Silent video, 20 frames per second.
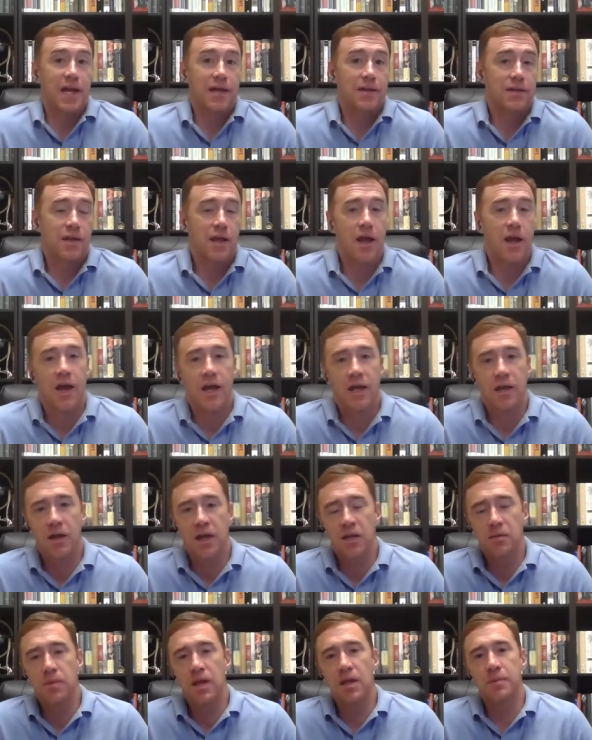Yeah, I,
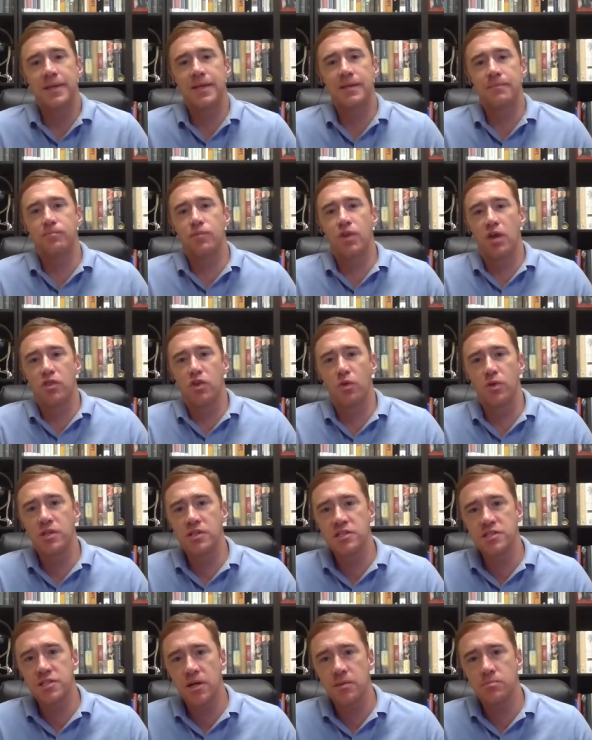I, maybe you know, there
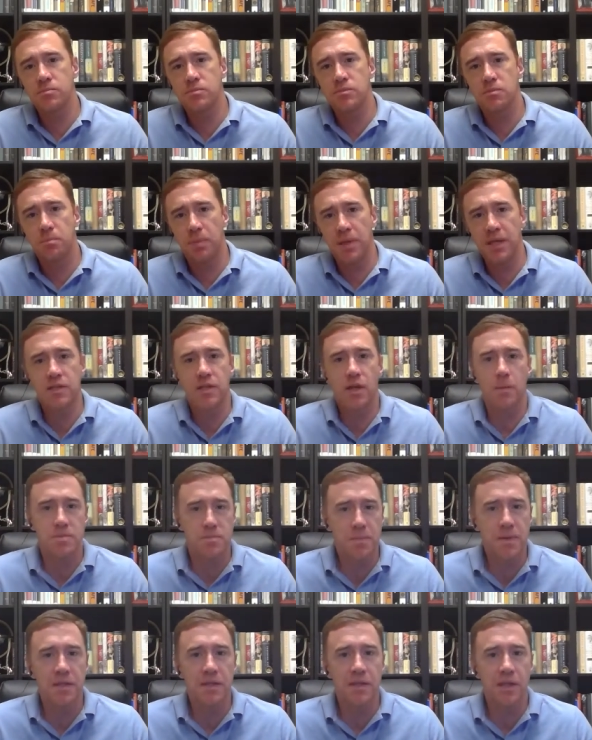is some pent up
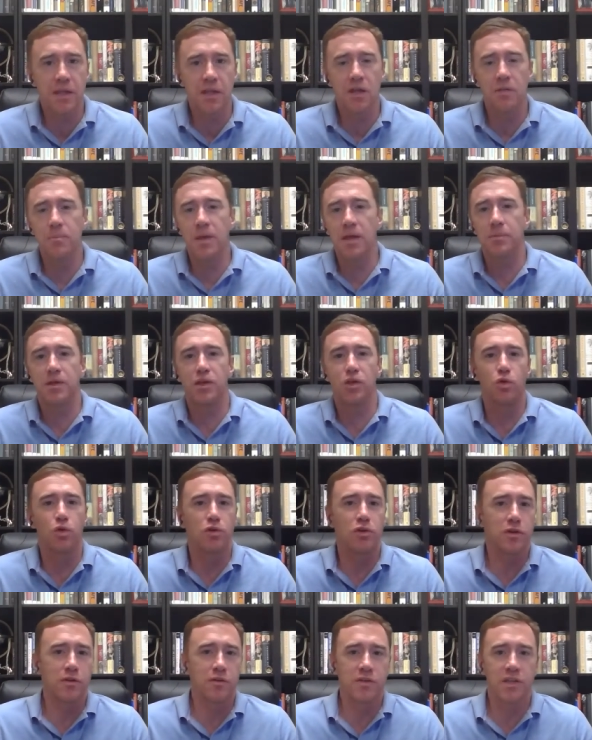spending. You know, maybe you were
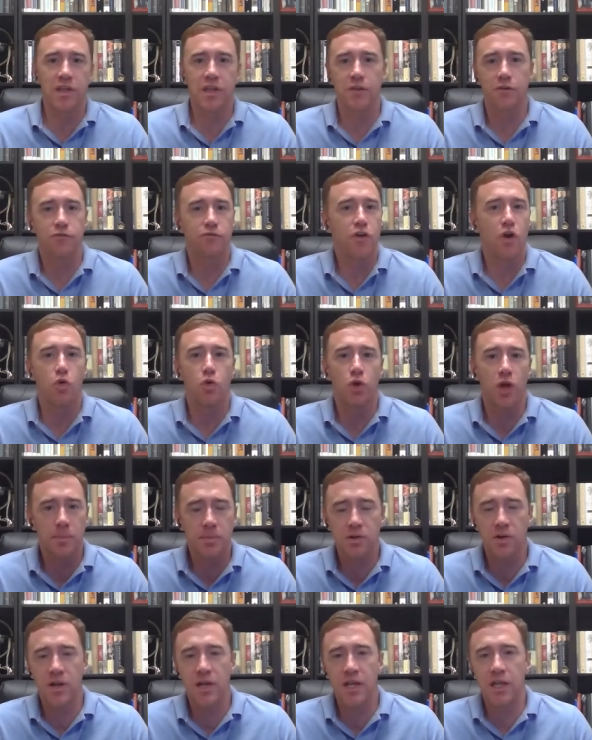looking to get a phone
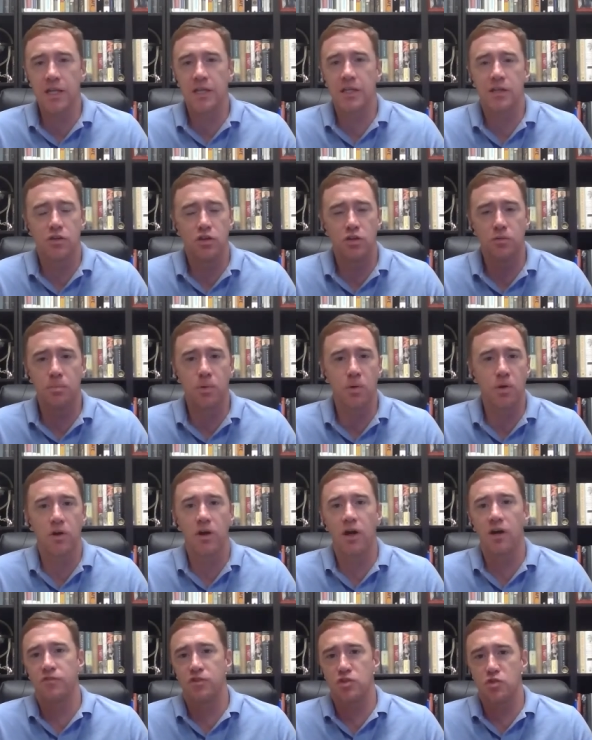upgrade and you put it
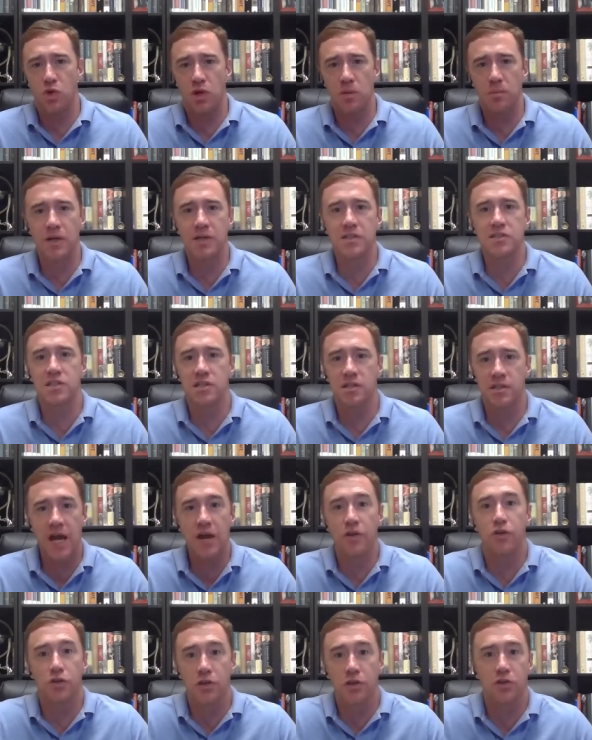off for three months and now
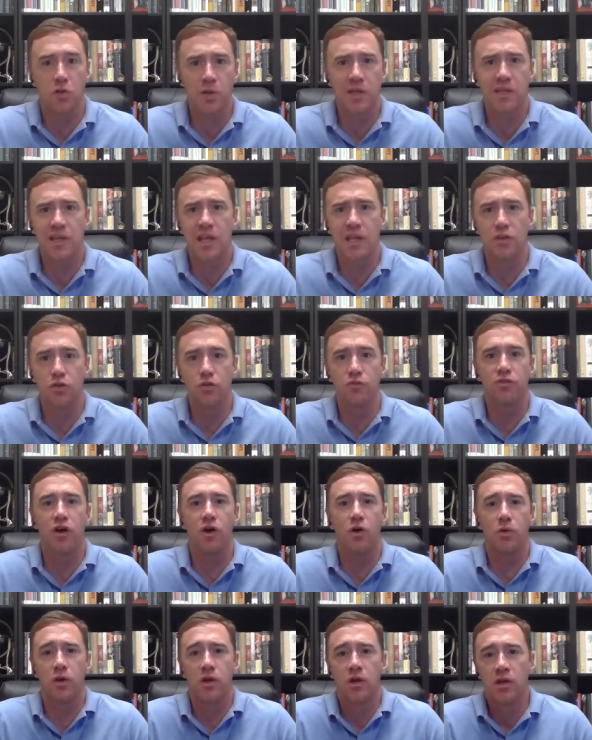you're going to go get that new
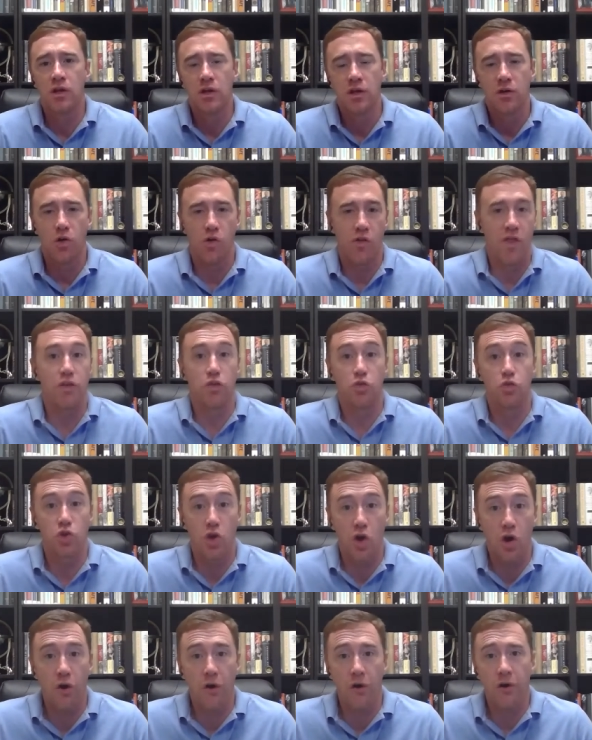phone or that new
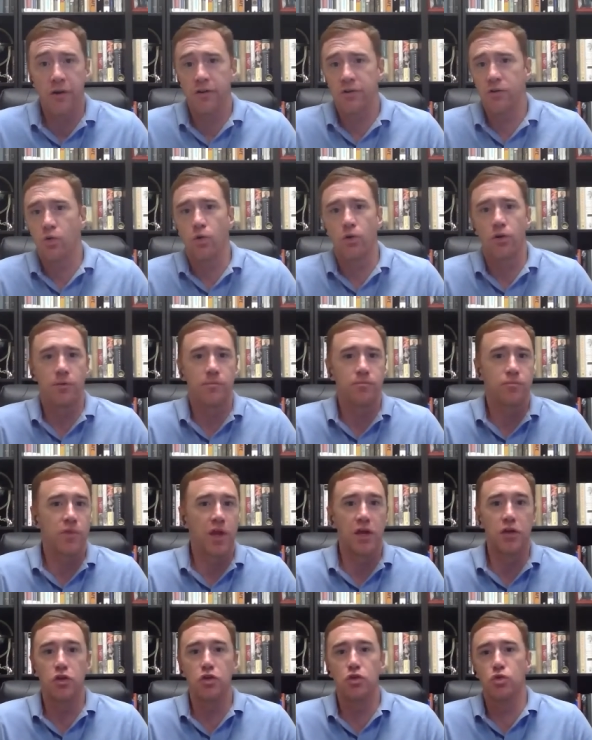car or
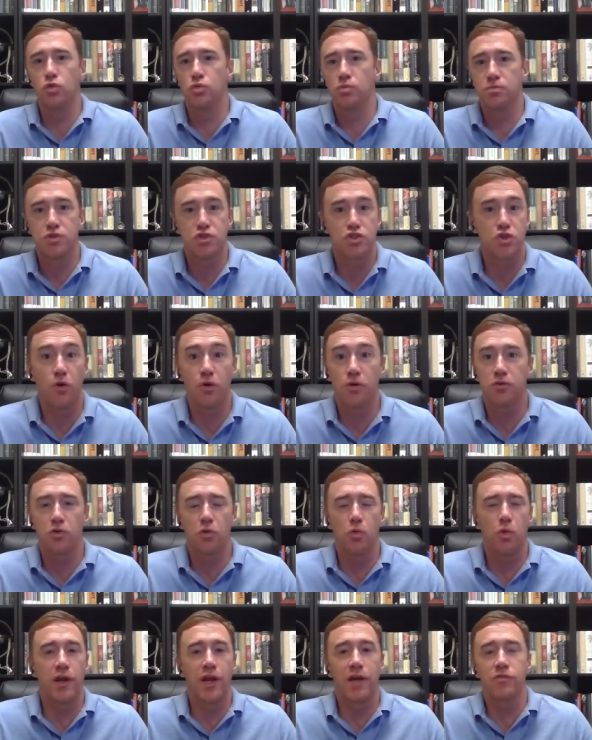a new shirt or
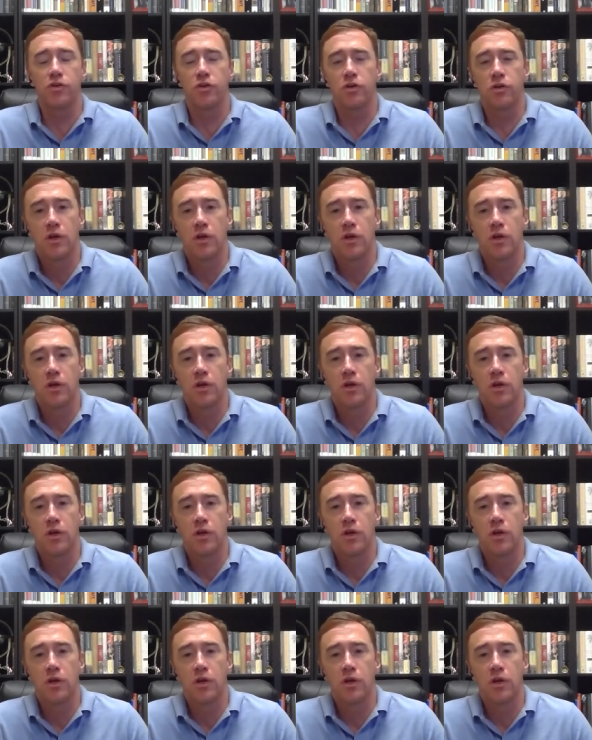whatever.